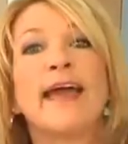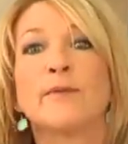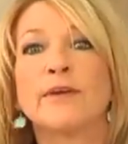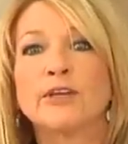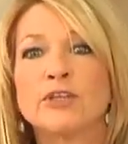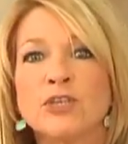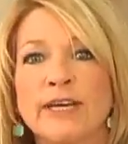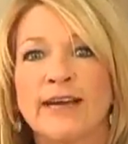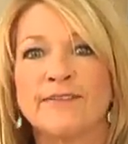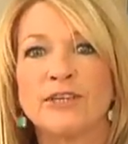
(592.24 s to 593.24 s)
And we're going to
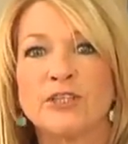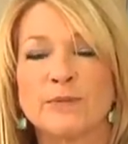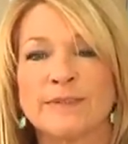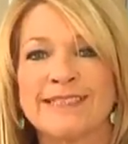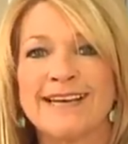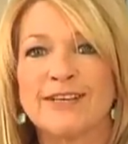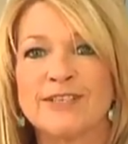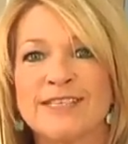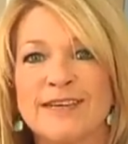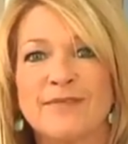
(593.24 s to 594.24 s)
check our vegetables now
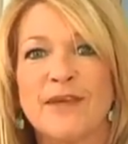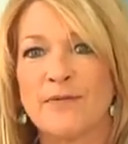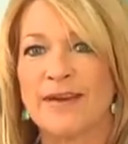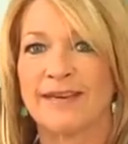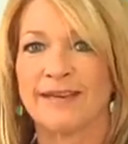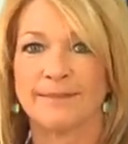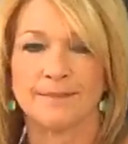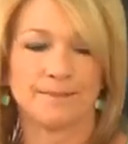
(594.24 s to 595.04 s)
to see if they're ready.